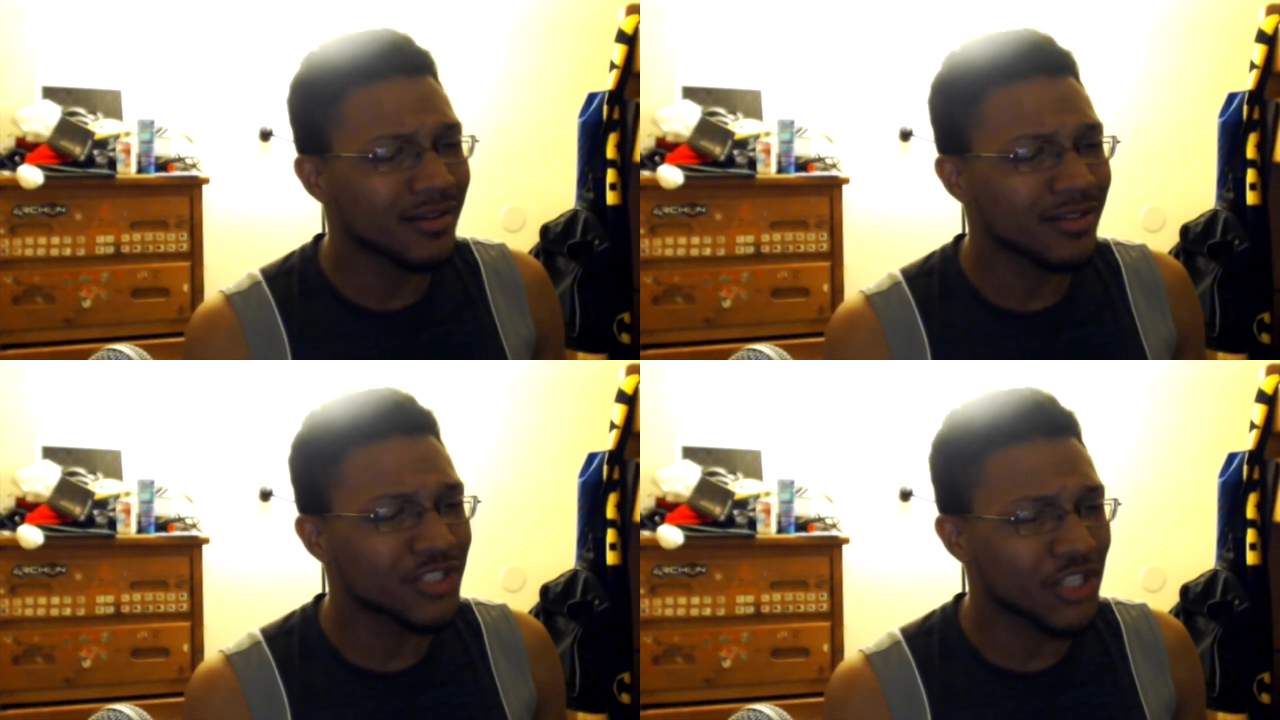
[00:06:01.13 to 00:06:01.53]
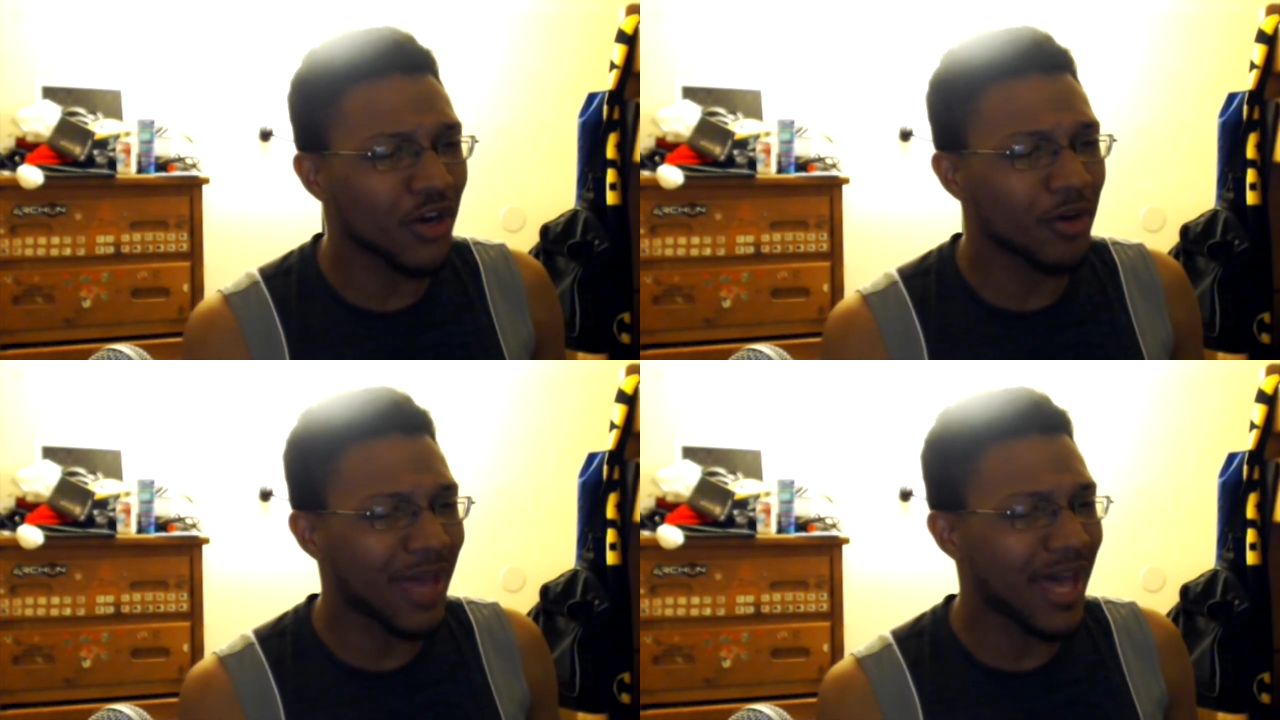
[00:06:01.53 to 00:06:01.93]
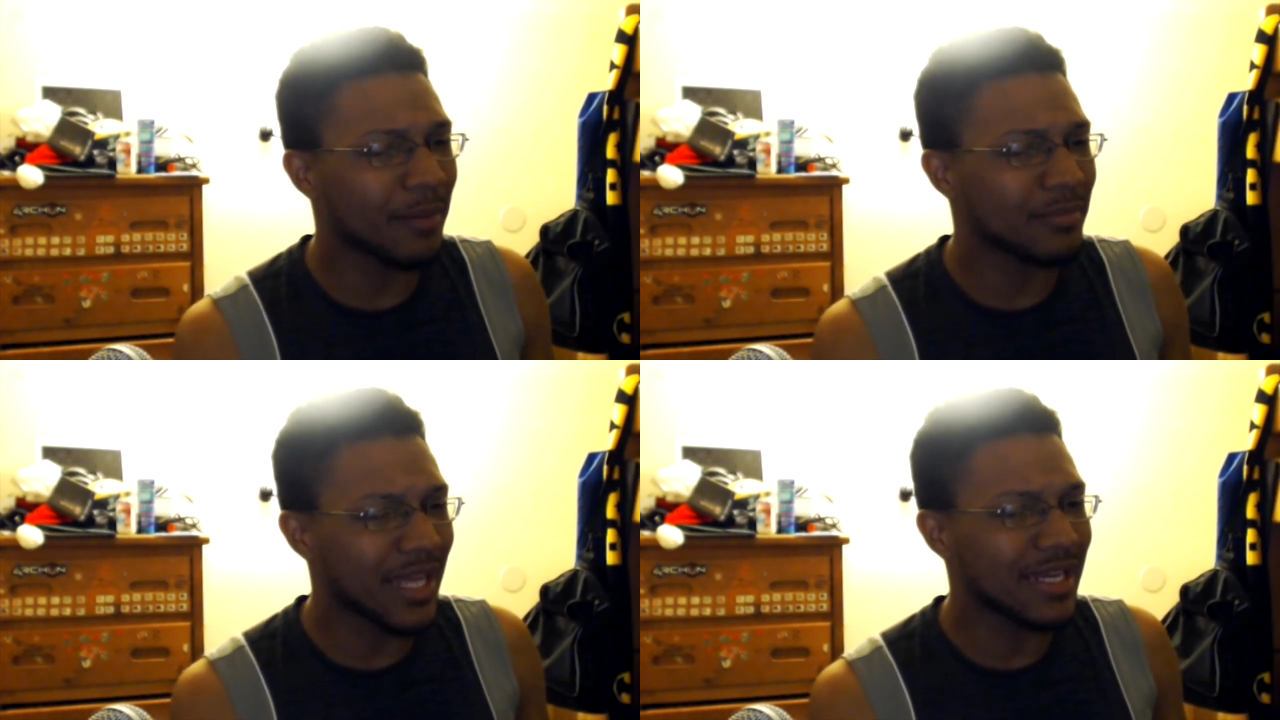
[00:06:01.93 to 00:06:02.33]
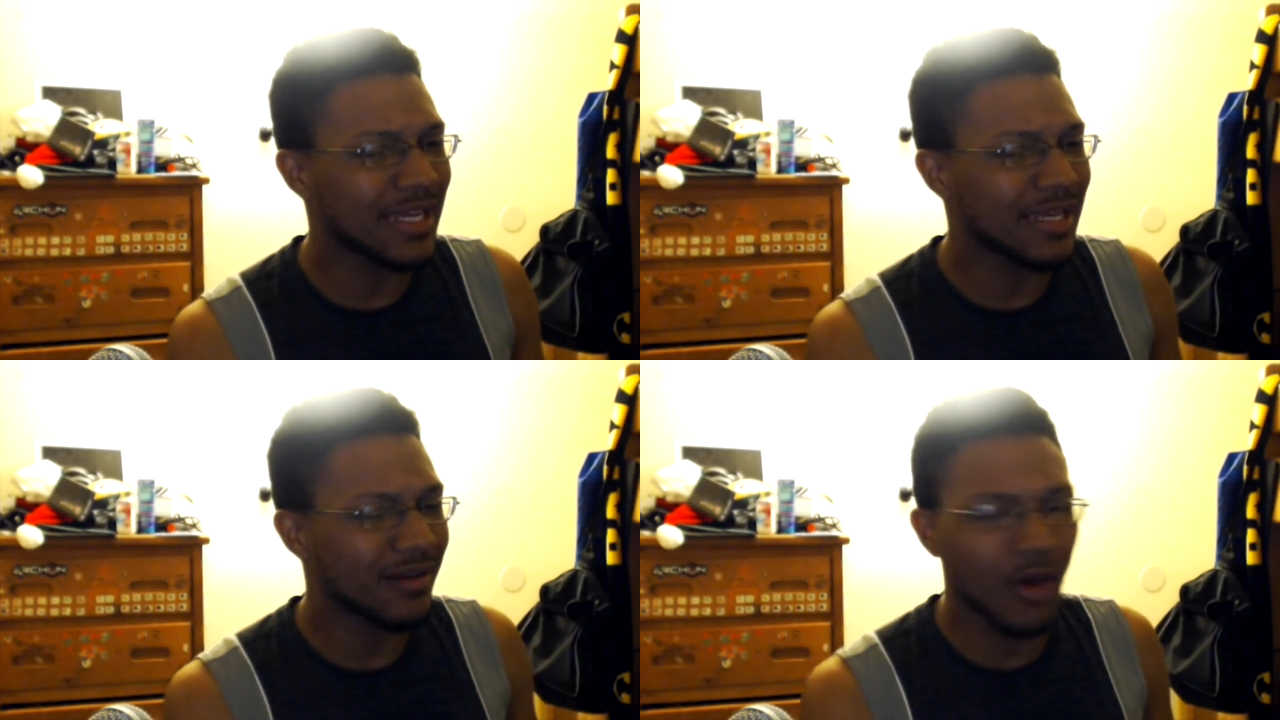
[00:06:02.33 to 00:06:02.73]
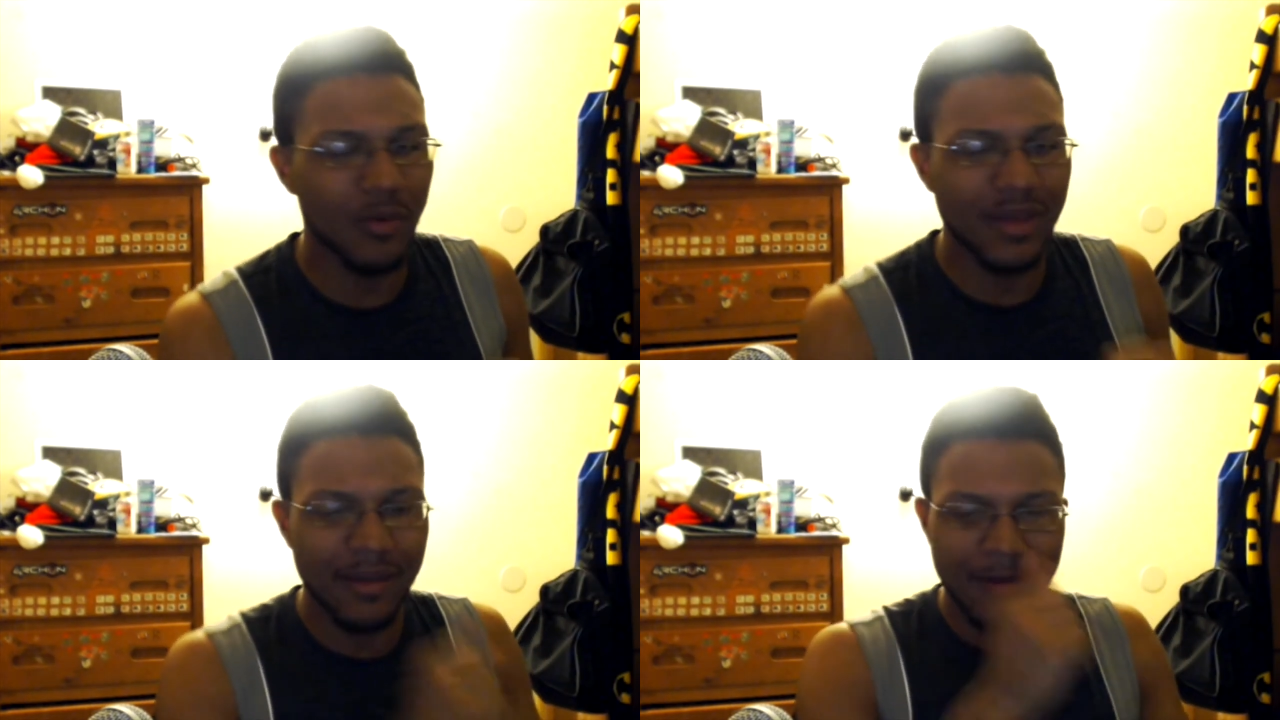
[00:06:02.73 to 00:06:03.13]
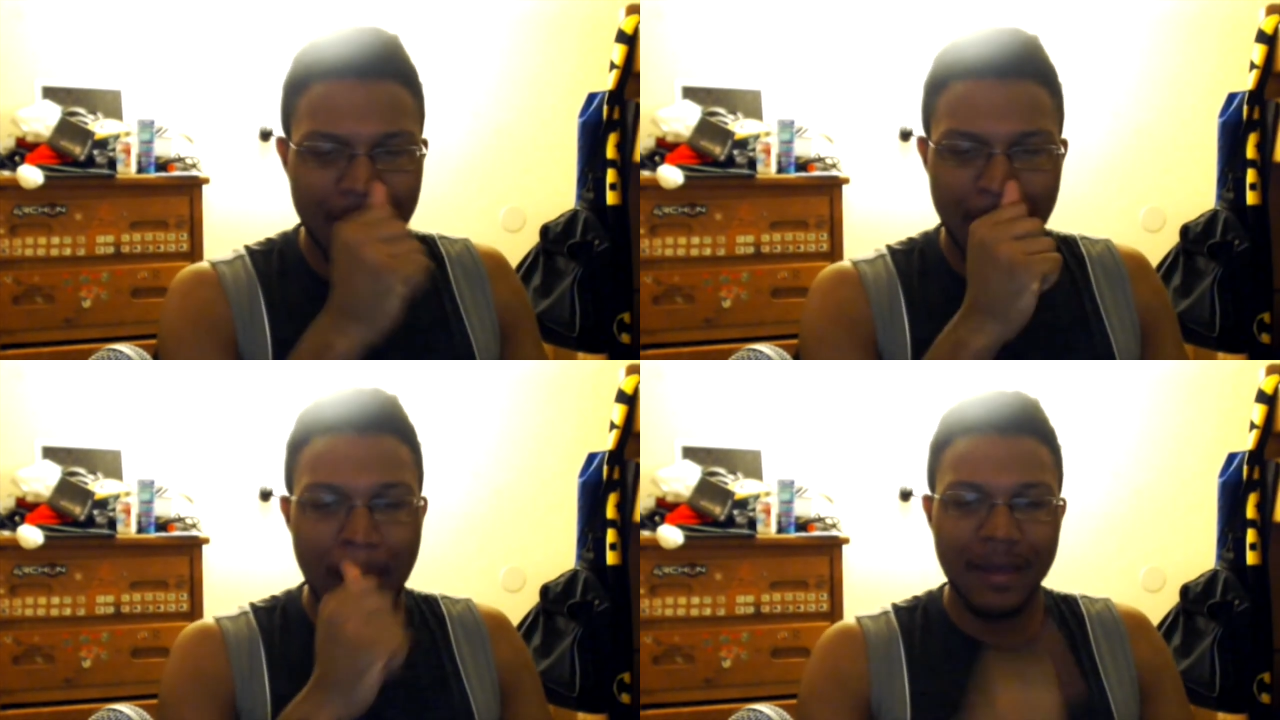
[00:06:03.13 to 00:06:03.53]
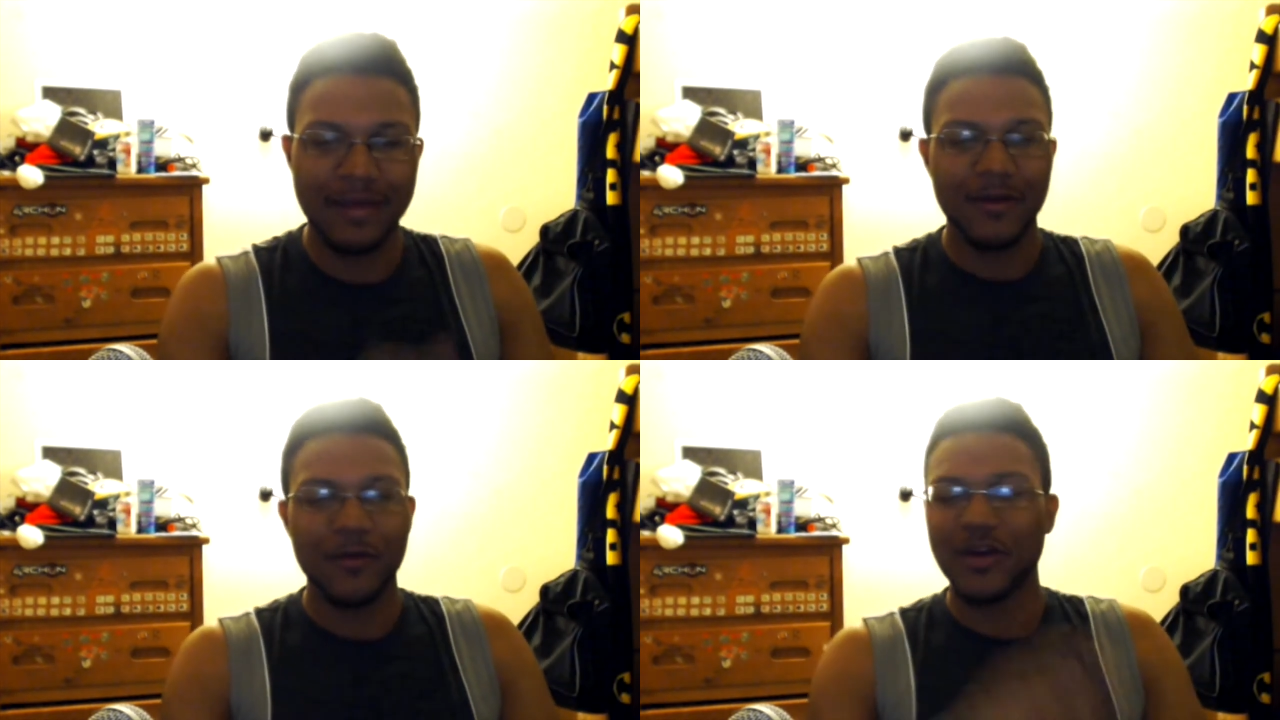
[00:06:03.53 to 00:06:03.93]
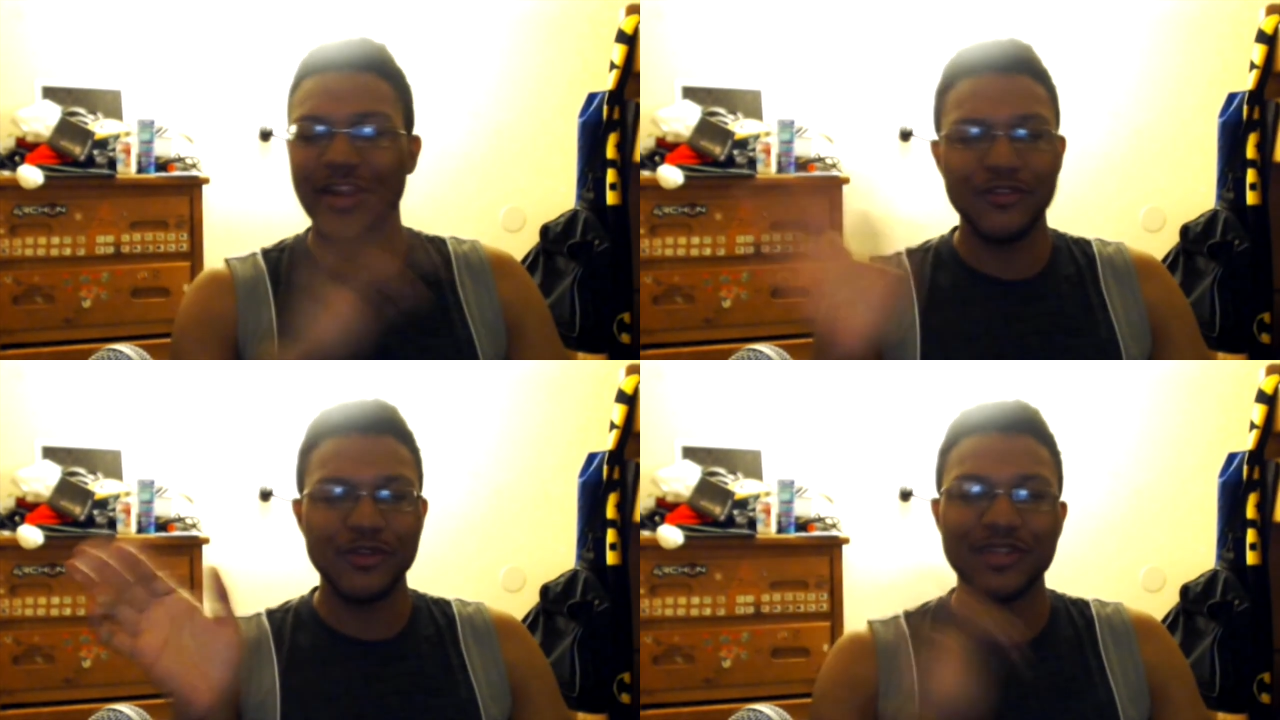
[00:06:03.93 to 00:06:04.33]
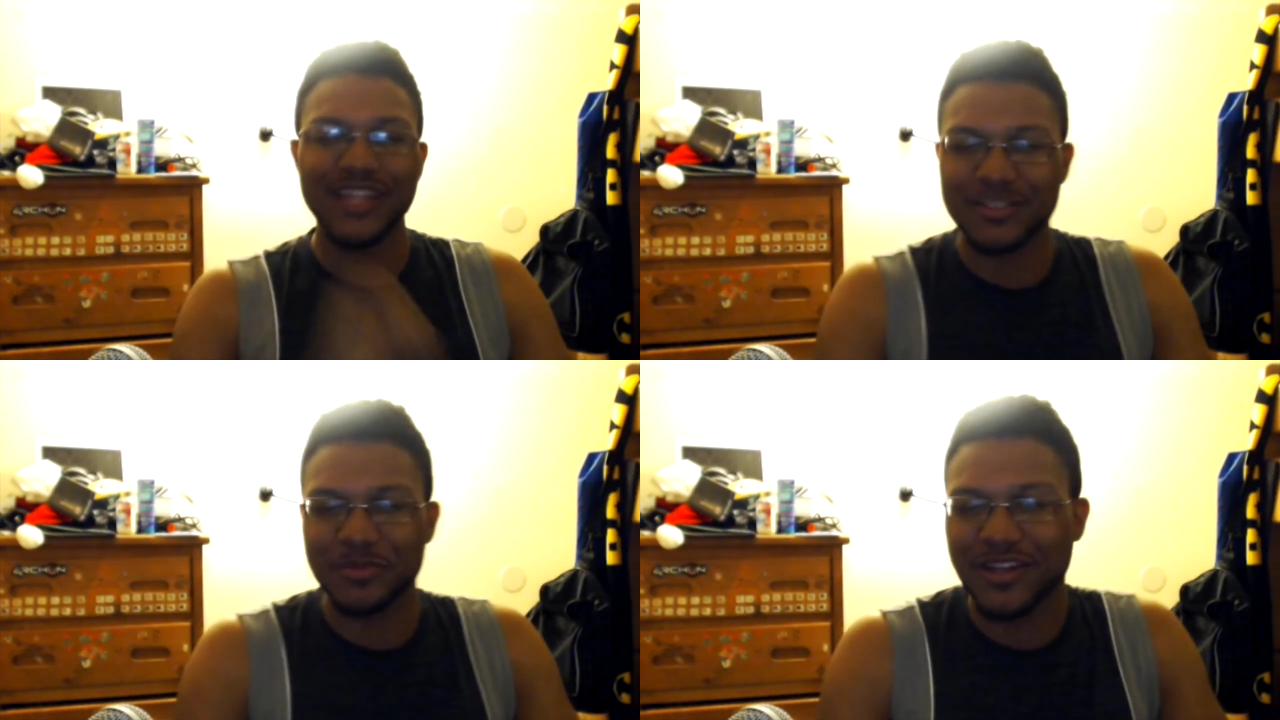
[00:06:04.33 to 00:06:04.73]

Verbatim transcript: sir, ma'am, lady, okay? Whatever you would like to be